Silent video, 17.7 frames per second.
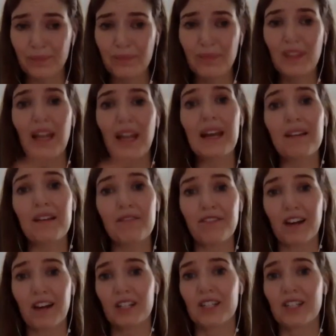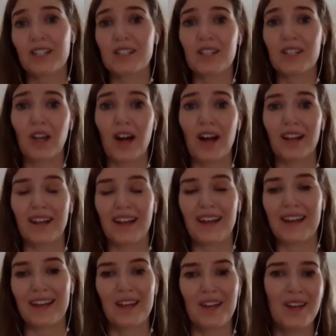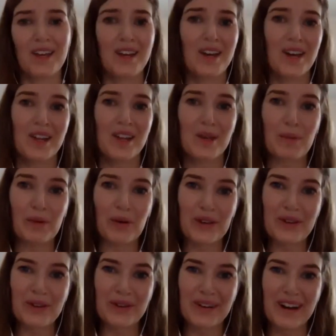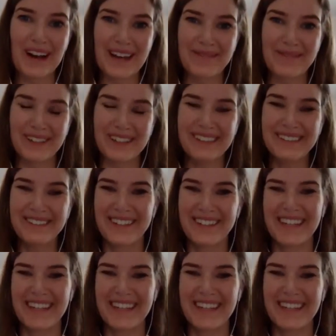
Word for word: And it functions a lot like the boy who cried wolf.